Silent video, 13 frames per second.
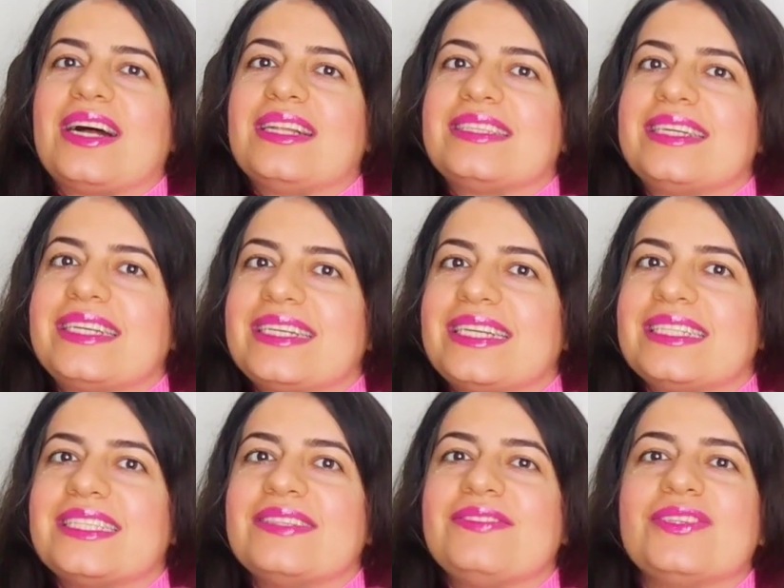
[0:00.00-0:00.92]

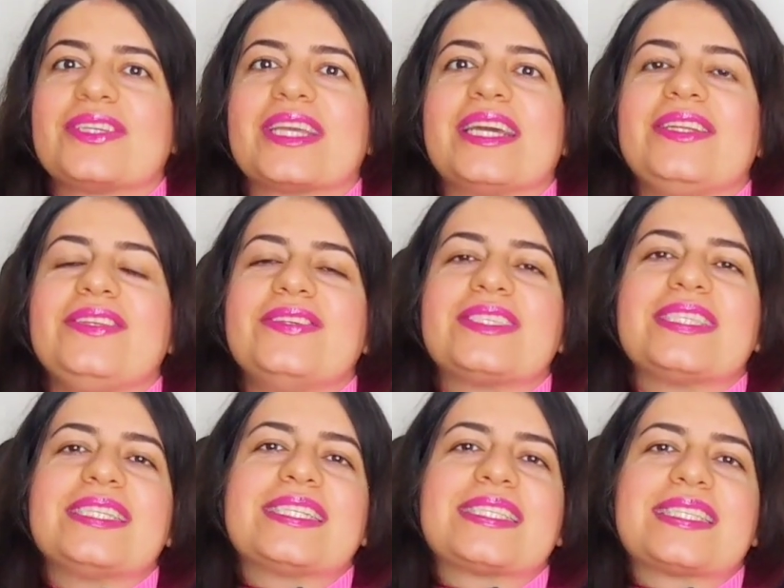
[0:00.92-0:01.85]
alternative you can use
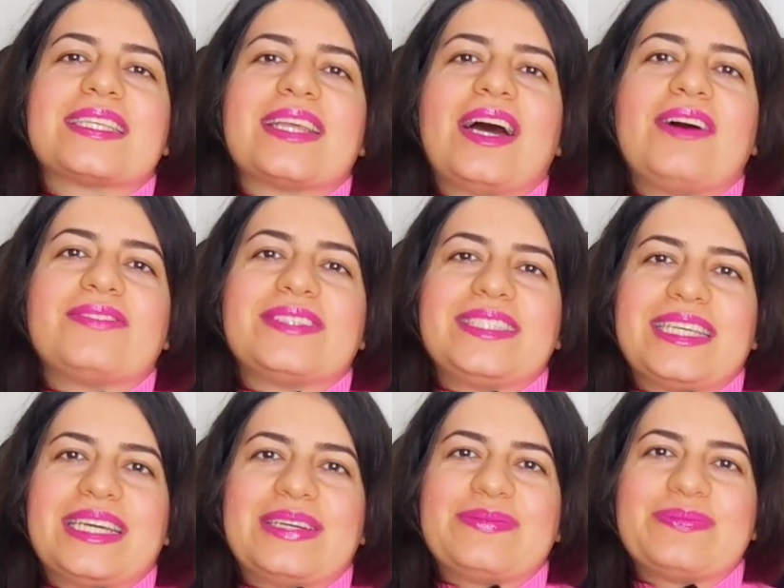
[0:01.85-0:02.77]
instead of
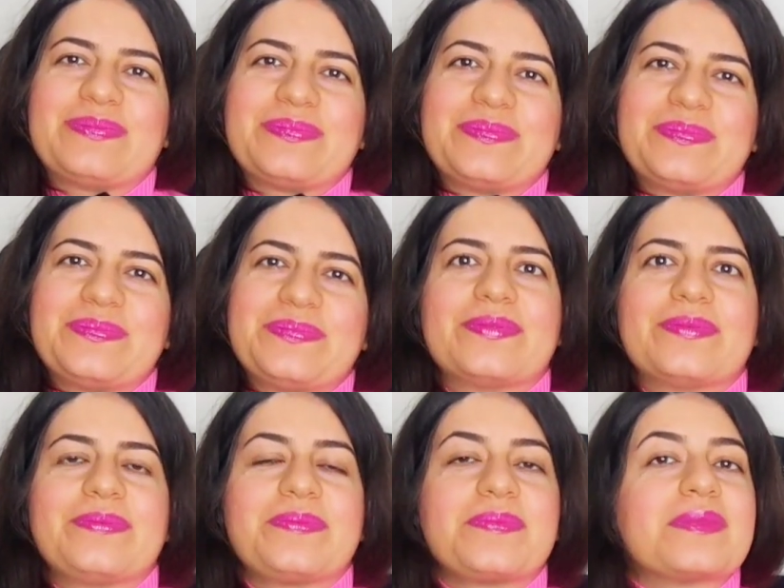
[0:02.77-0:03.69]
them.
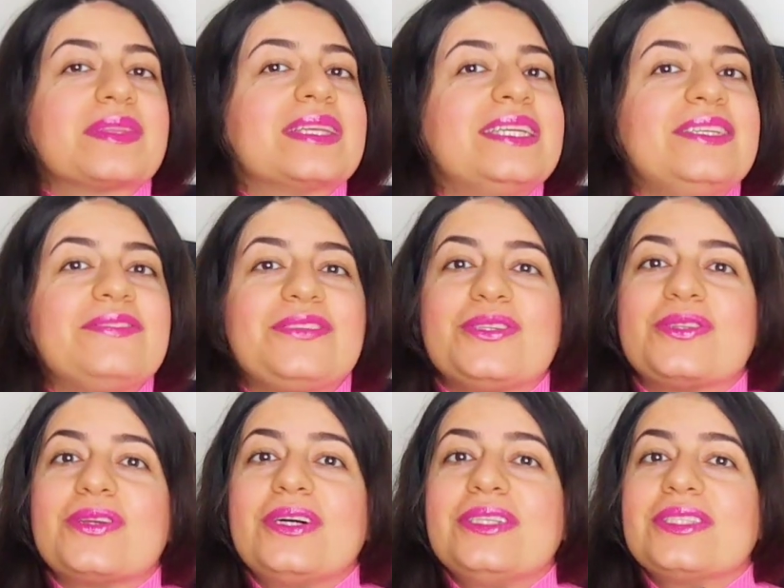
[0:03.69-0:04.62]
If
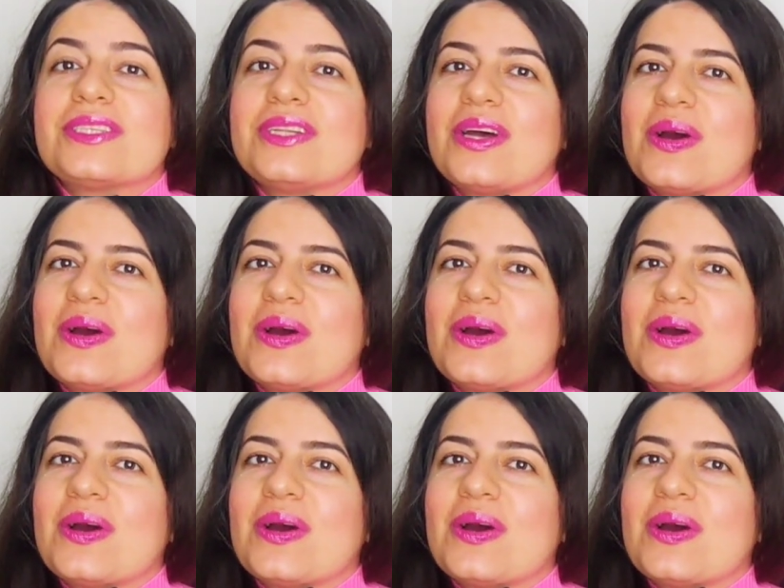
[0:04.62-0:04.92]
you don't